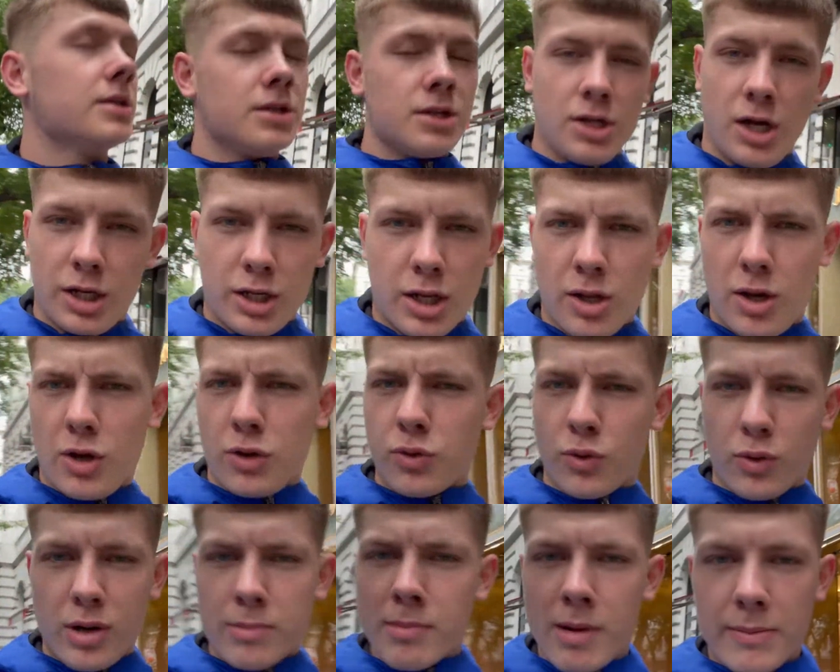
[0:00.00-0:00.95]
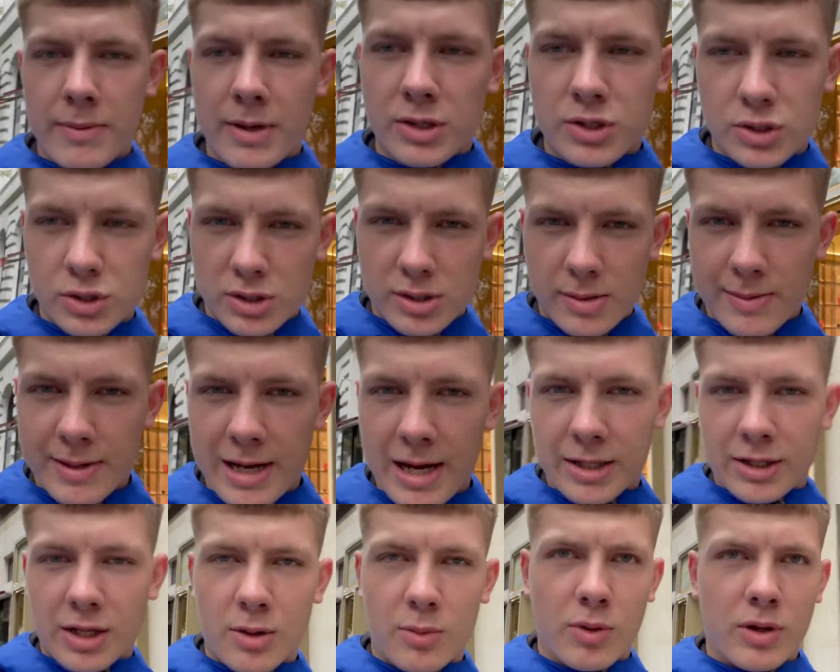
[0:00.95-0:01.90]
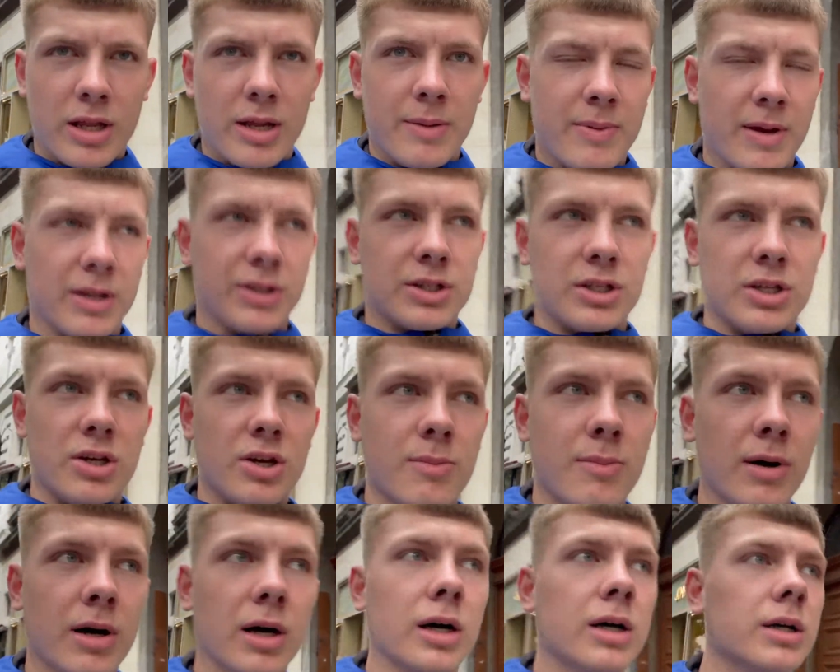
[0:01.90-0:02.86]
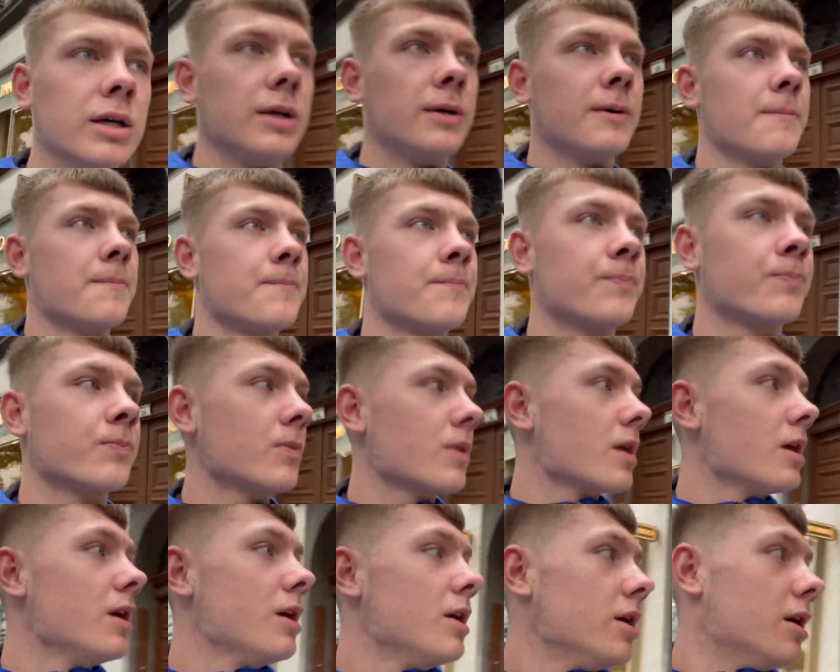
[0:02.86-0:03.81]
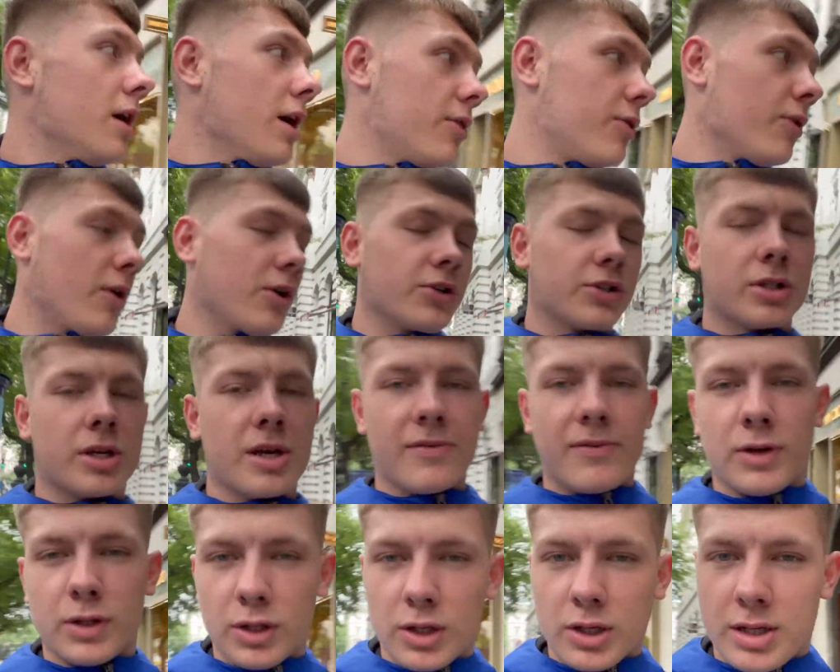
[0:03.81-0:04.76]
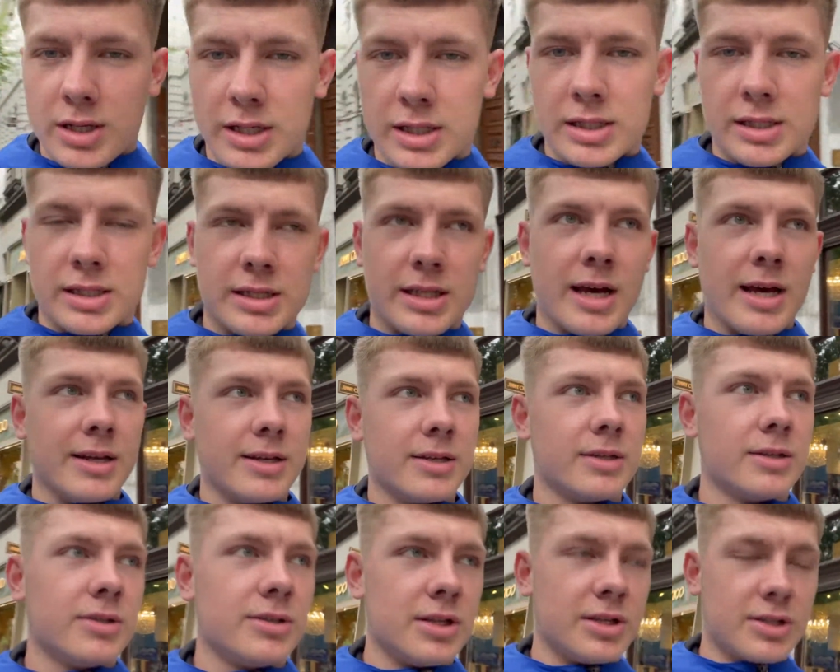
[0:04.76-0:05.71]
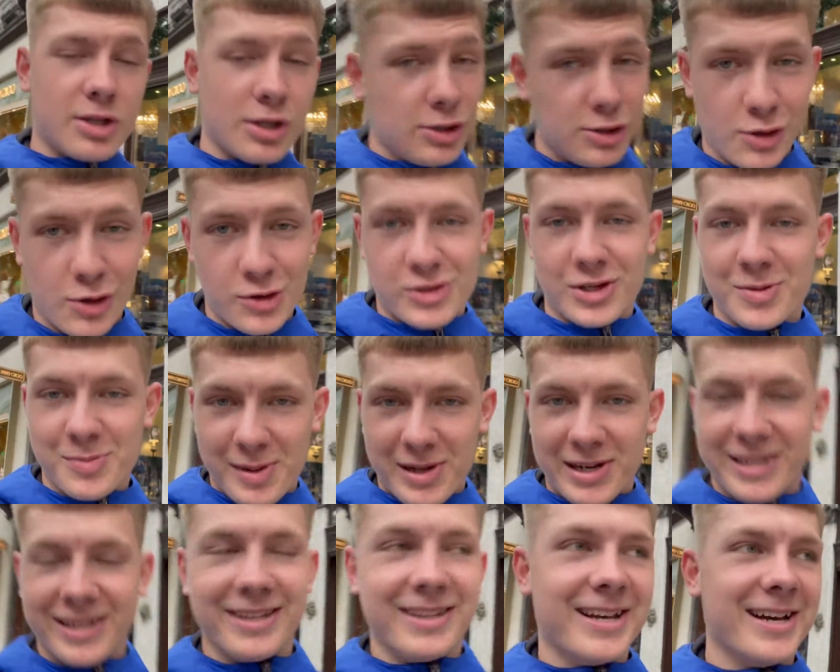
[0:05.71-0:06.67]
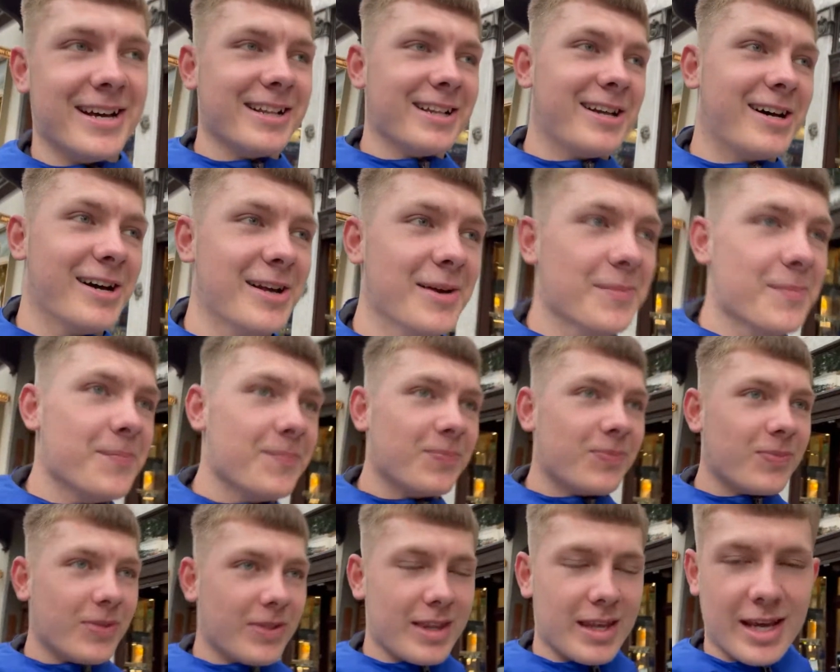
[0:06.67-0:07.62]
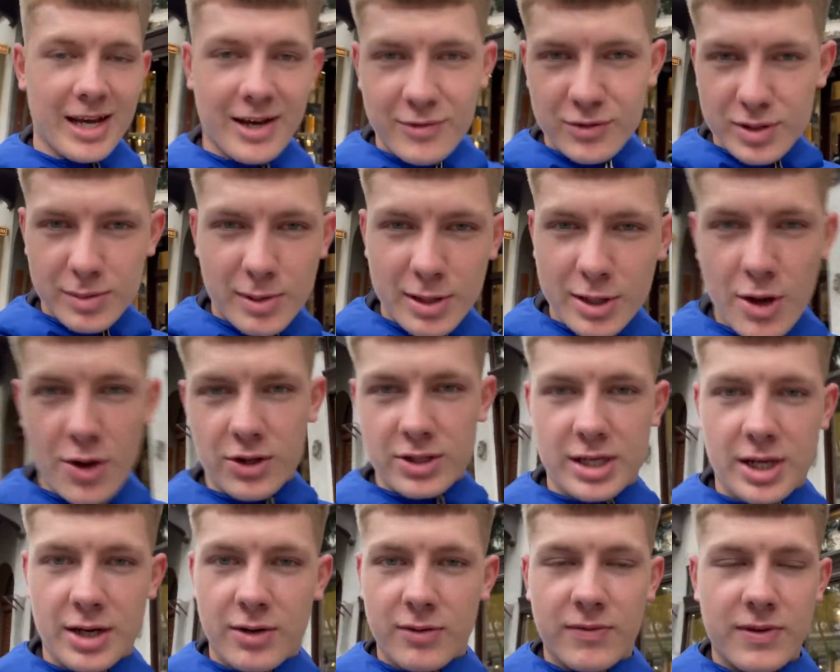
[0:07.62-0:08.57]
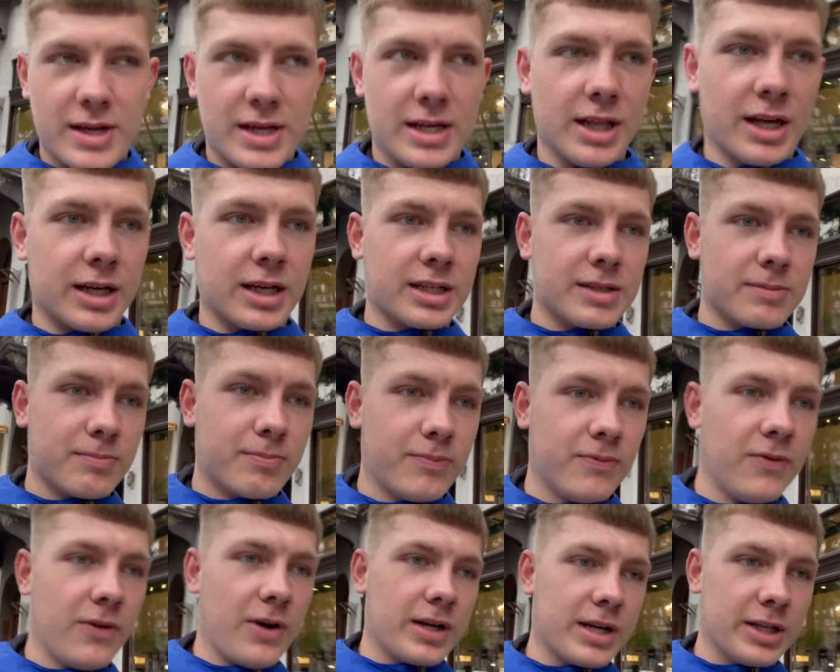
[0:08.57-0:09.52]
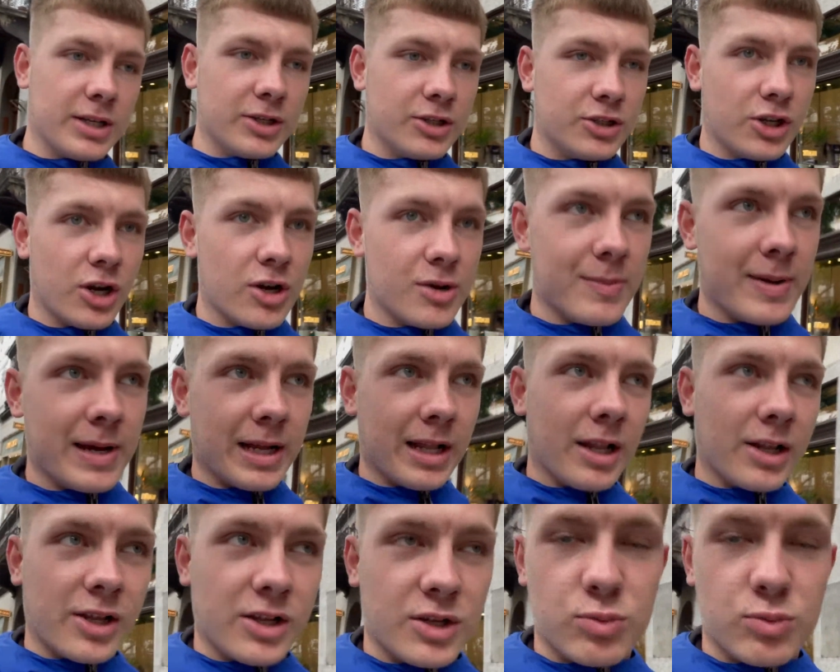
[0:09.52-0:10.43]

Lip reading: I don't know, I thought they might be able to do something now. I don't know what they'd be able to do, but I thought I'd just give it a look in instead. There's a lot of money in there. Like, every time I go into LV, like, it's a fucking joke, man. Like, this